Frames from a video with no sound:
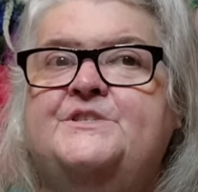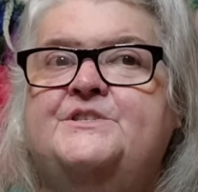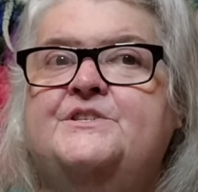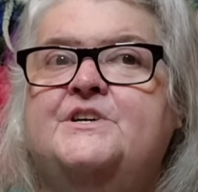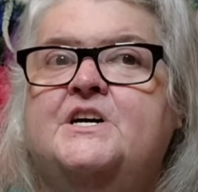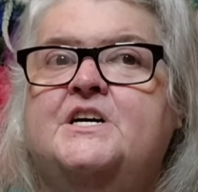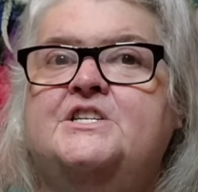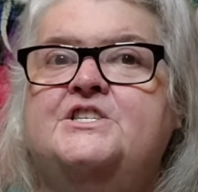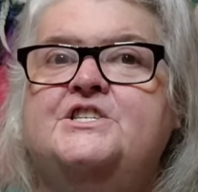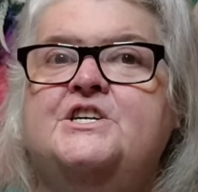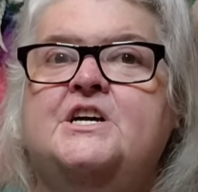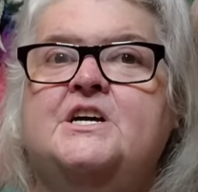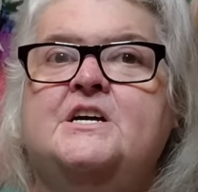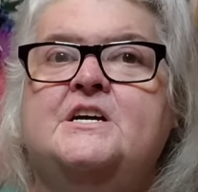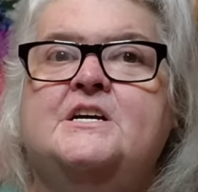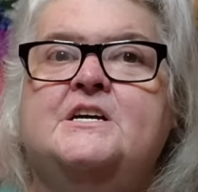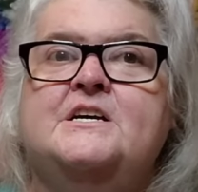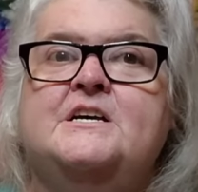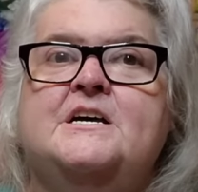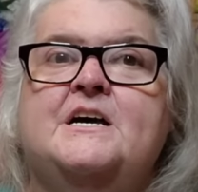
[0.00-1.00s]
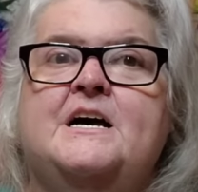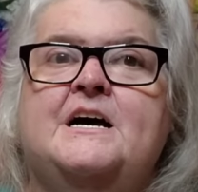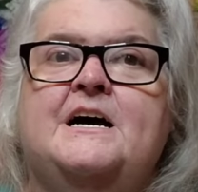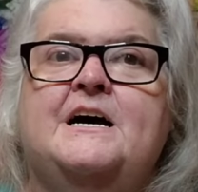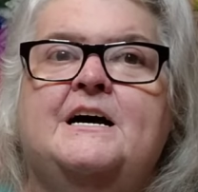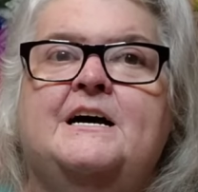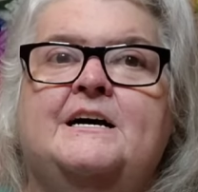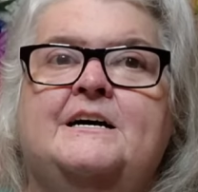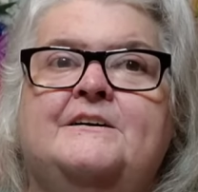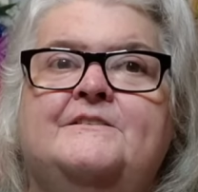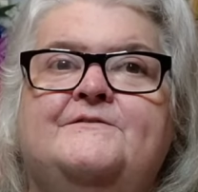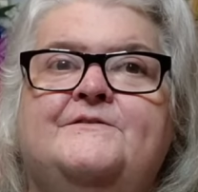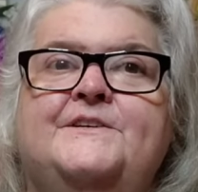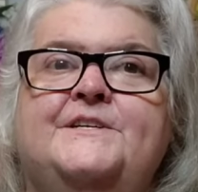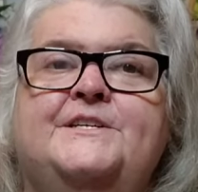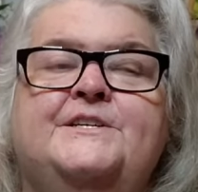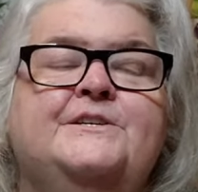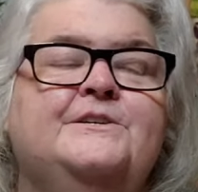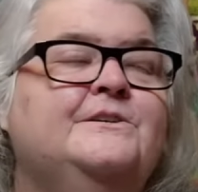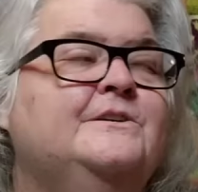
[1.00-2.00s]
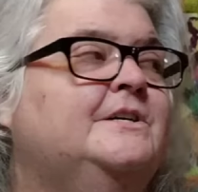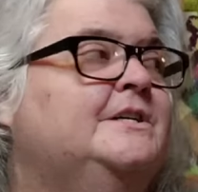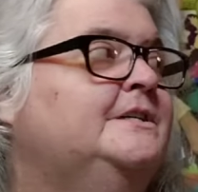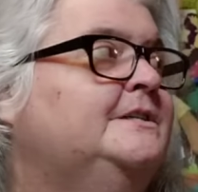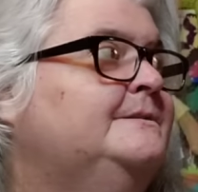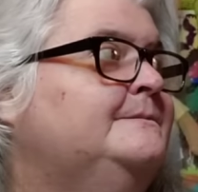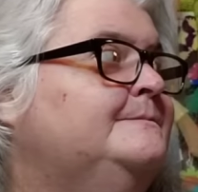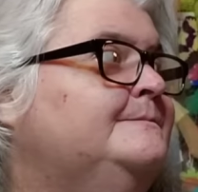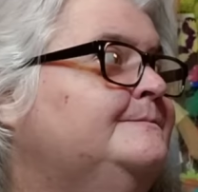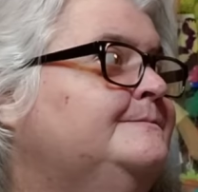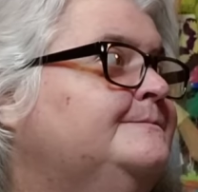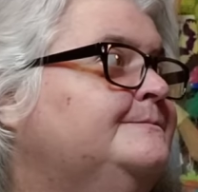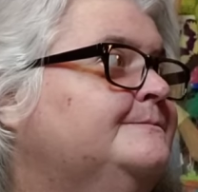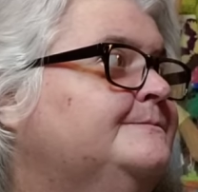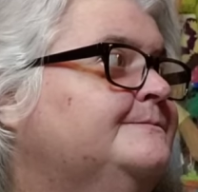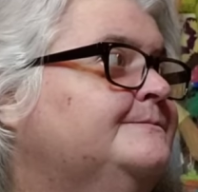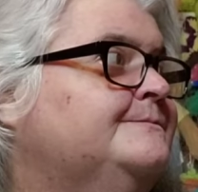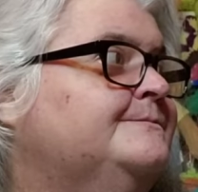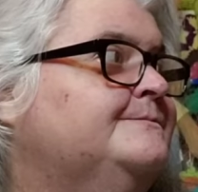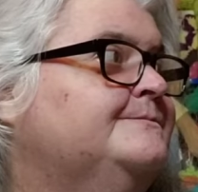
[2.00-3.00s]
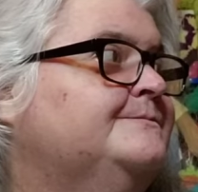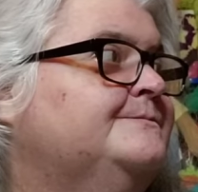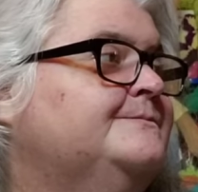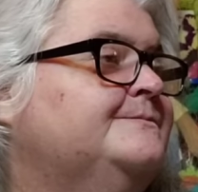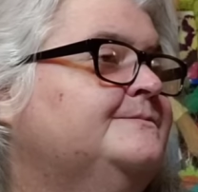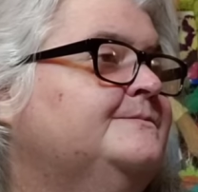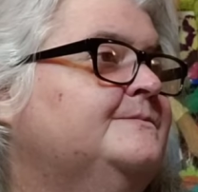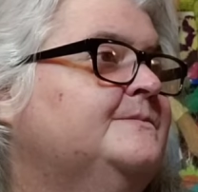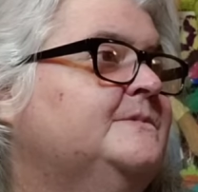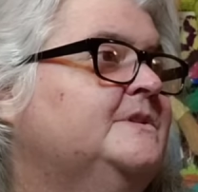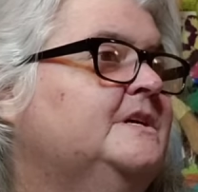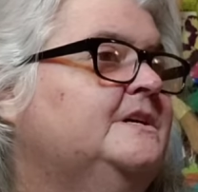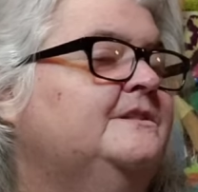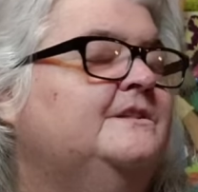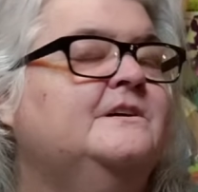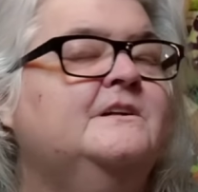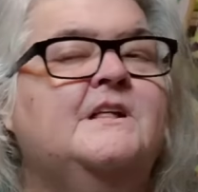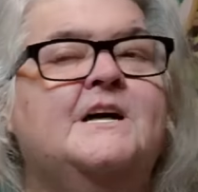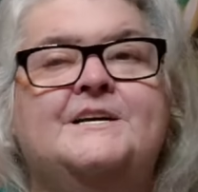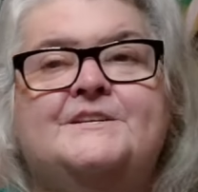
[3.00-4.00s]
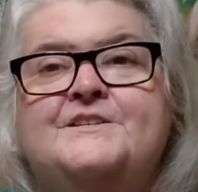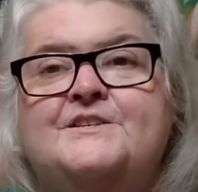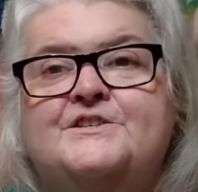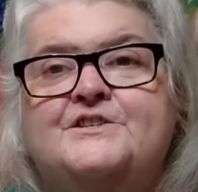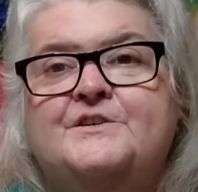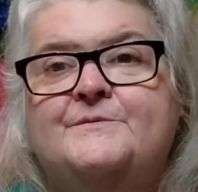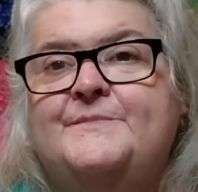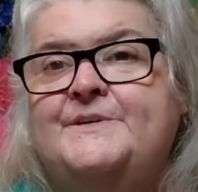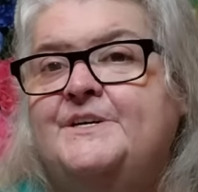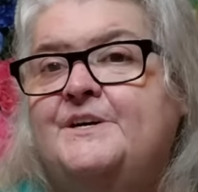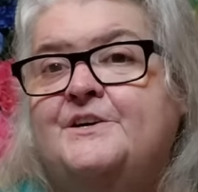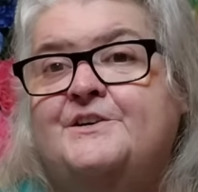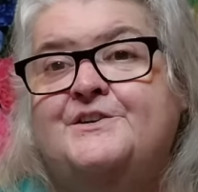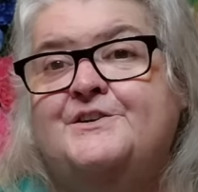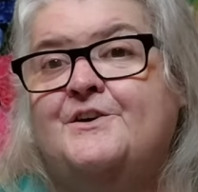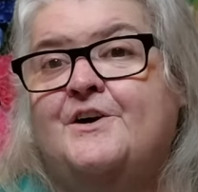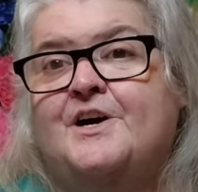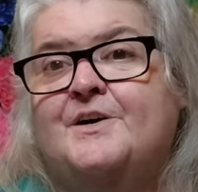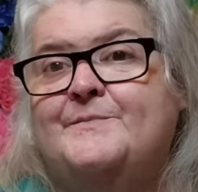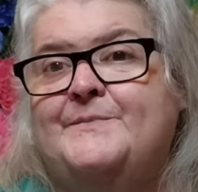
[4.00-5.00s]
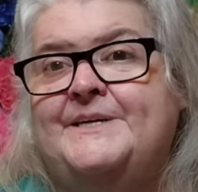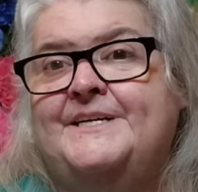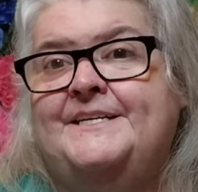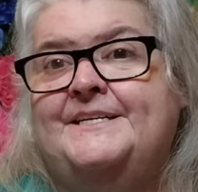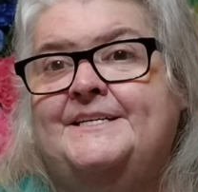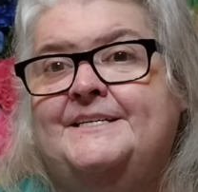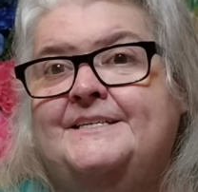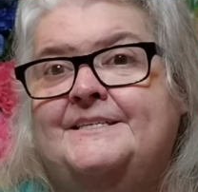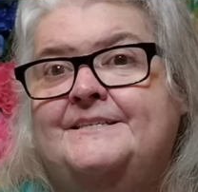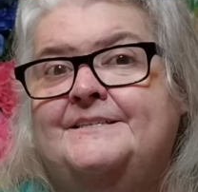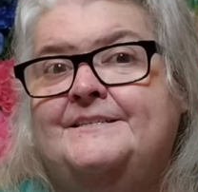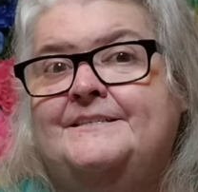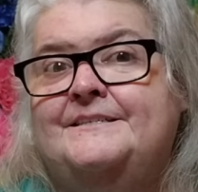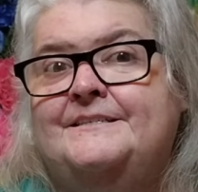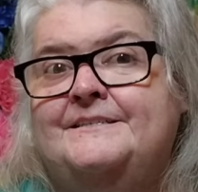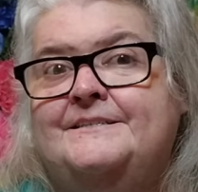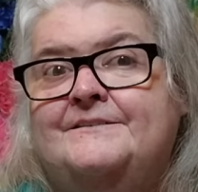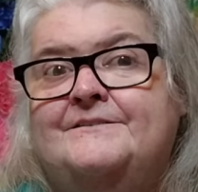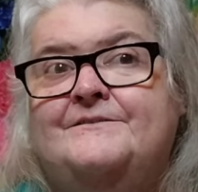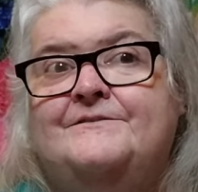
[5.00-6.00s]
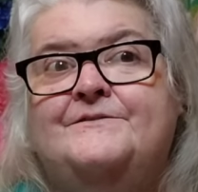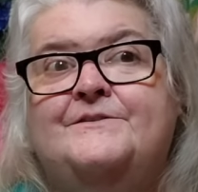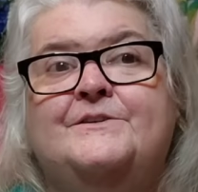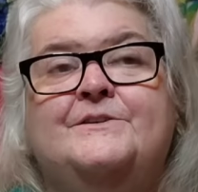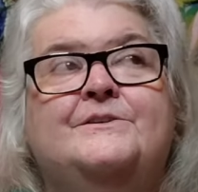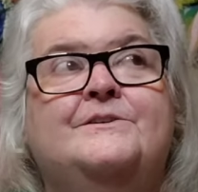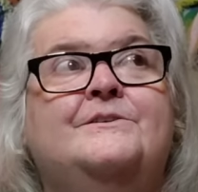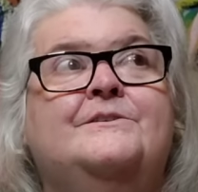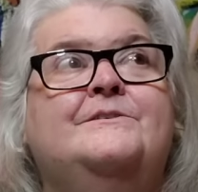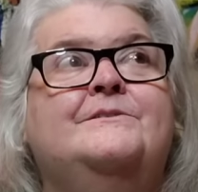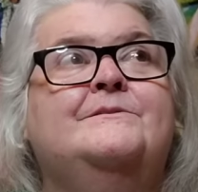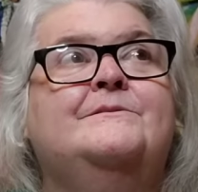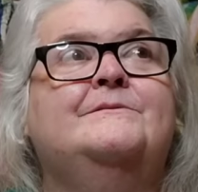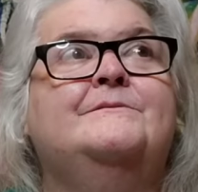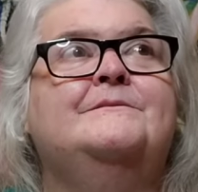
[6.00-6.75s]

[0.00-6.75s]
such, I figure um, the glasses could be under our bed for